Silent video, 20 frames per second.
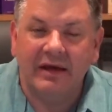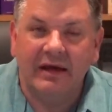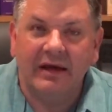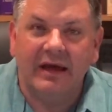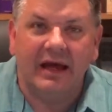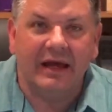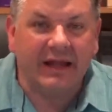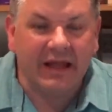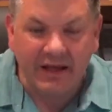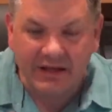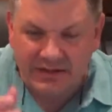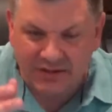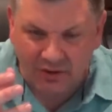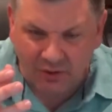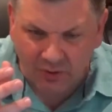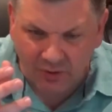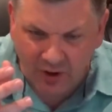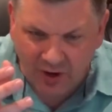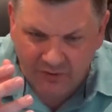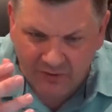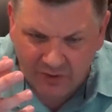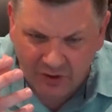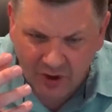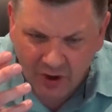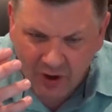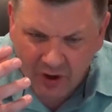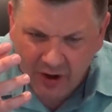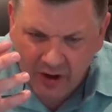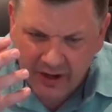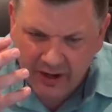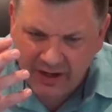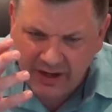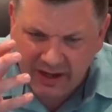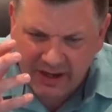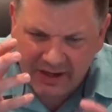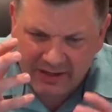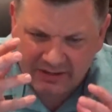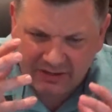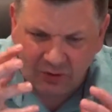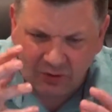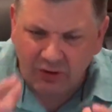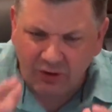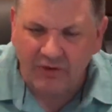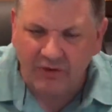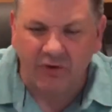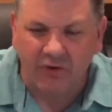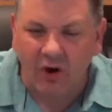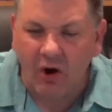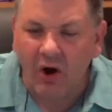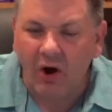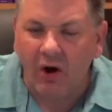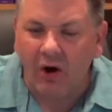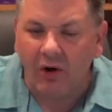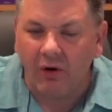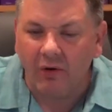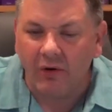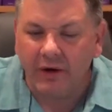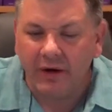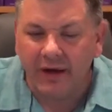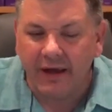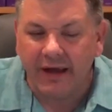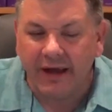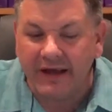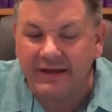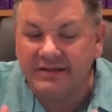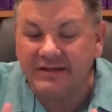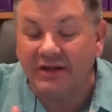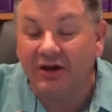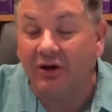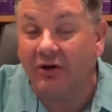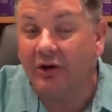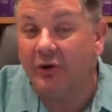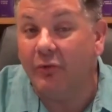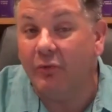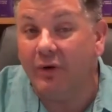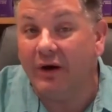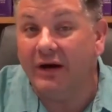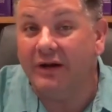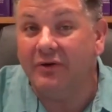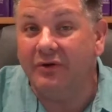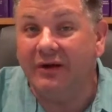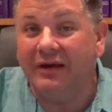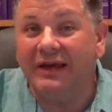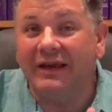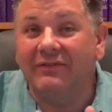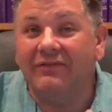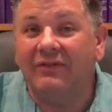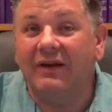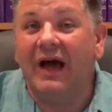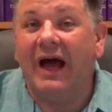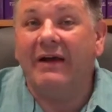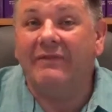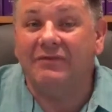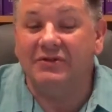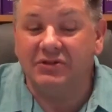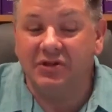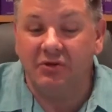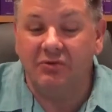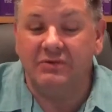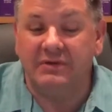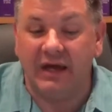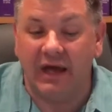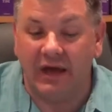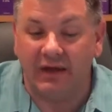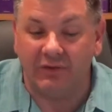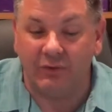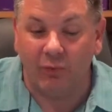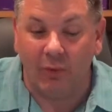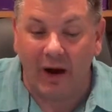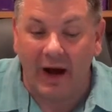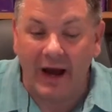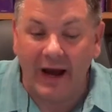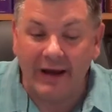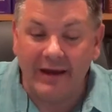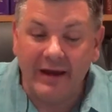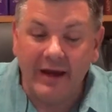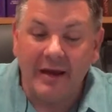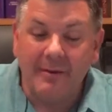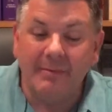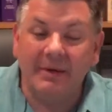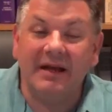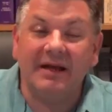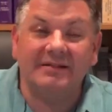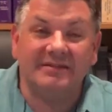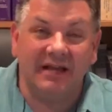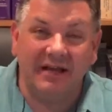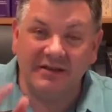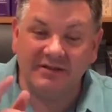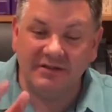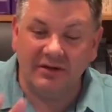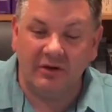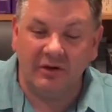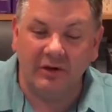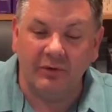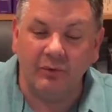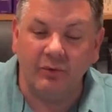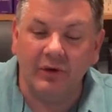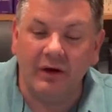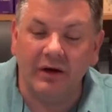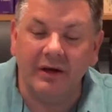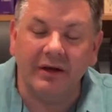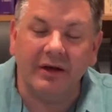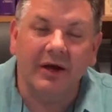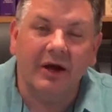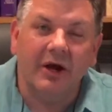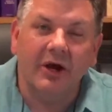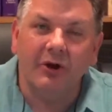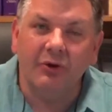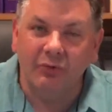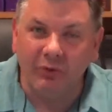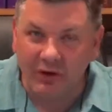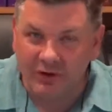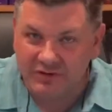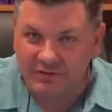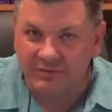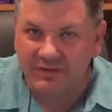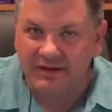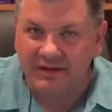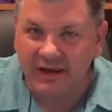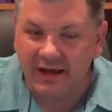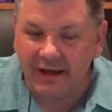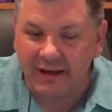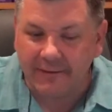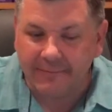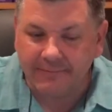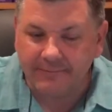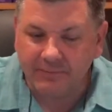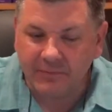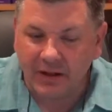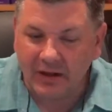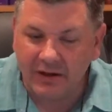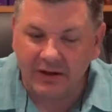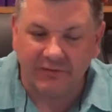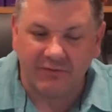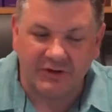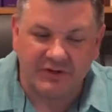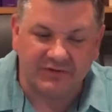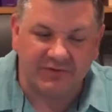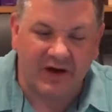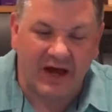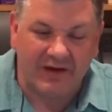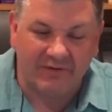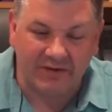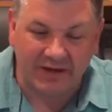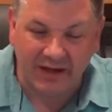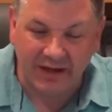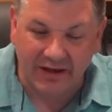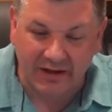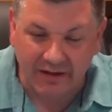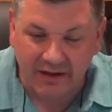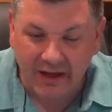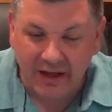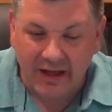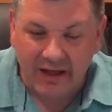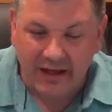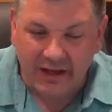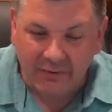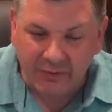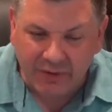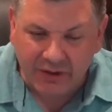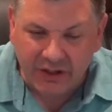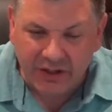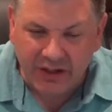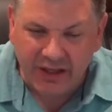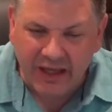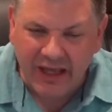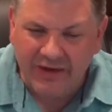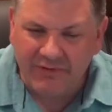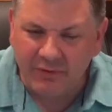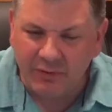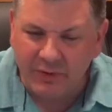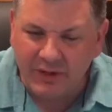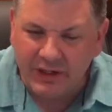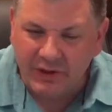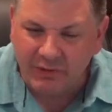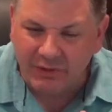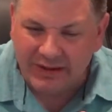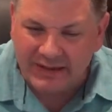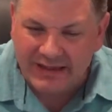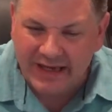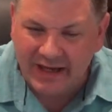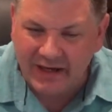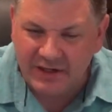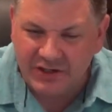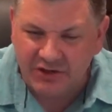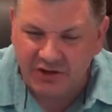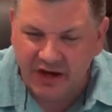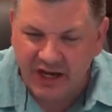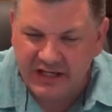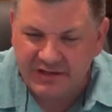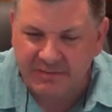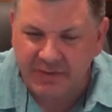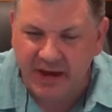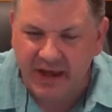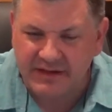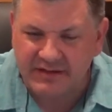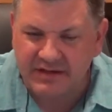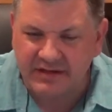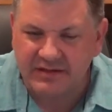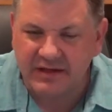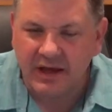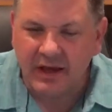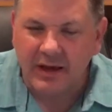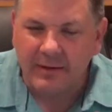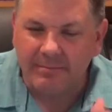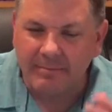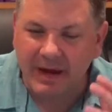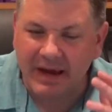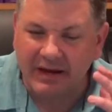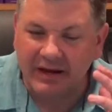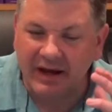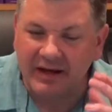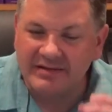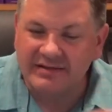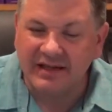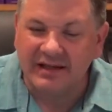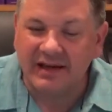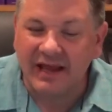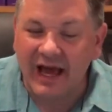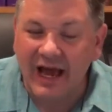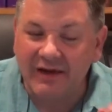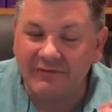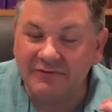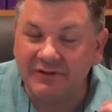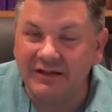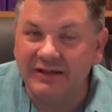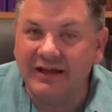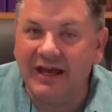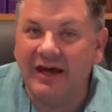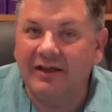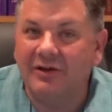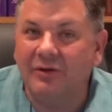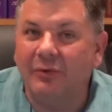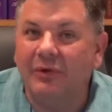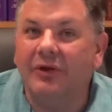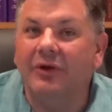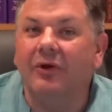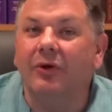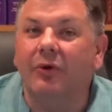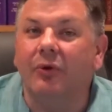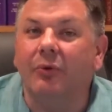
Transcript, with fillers: And He is Lord over, he is Lord over all. He's the only one who can give life to death. Why? Because he's the only one who rose from the dead. Look at verse 5 again. When, even when you were dead in trespasses, made us alive together with who?